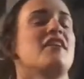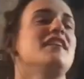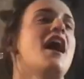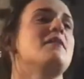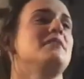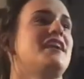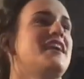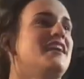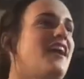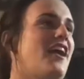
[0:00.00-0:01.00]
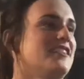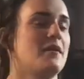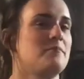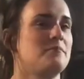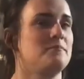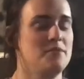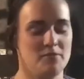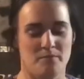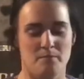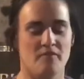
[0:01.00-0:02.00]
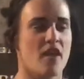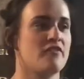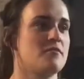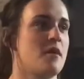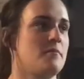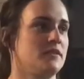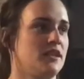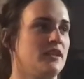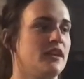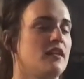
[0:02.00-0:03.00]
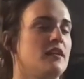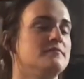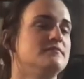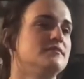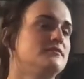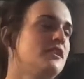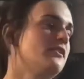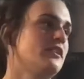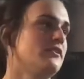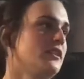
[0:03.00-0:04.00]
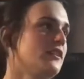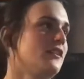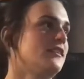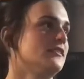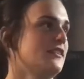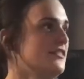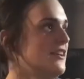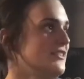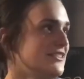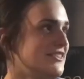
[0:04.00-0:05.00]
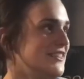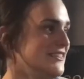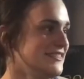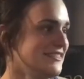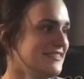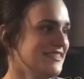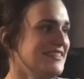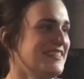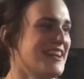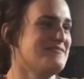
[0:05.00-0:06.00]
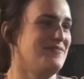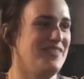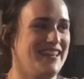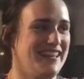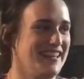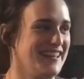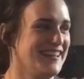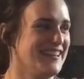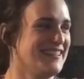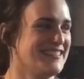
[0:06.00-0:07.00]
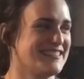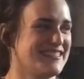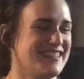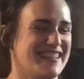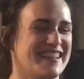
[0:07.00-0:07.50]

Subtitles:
not meat eaters. You fluff them up and then you kill them. Well, whatever they're called. I forgot what they're called. They're not meat eaters.